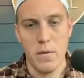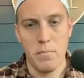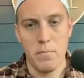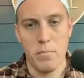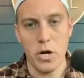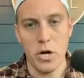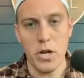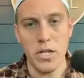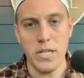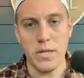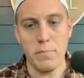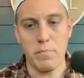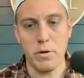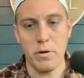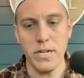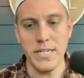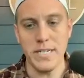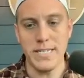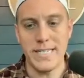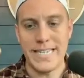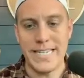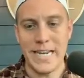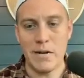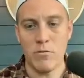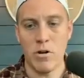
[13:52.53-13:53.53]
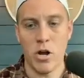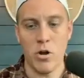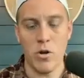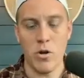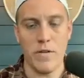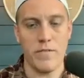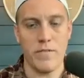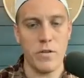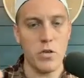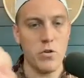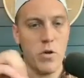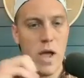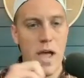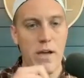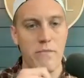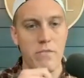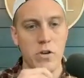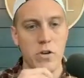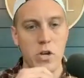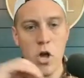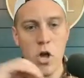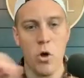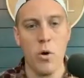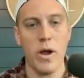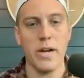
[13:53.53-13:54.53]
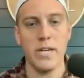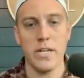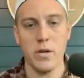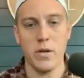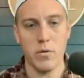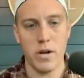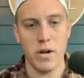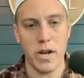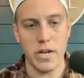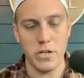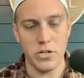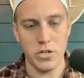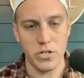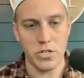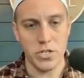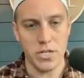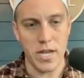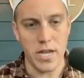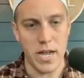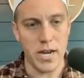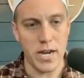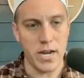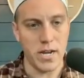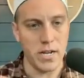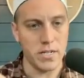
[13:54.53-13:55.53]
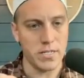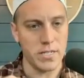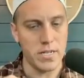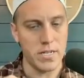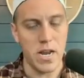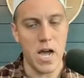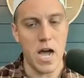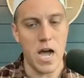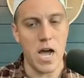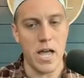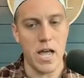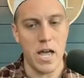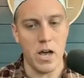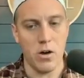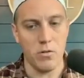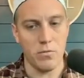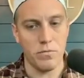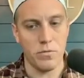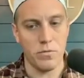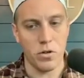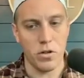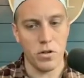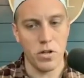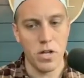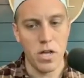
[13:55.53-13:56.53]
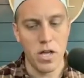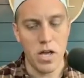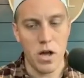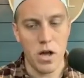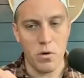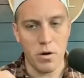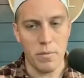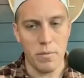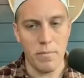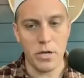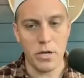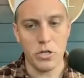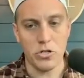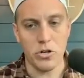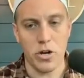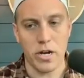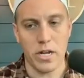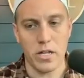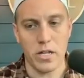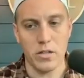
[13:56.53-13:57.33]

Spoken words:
Put a 0 if you have no idea what I just said and it's not helpful. I want to make sure I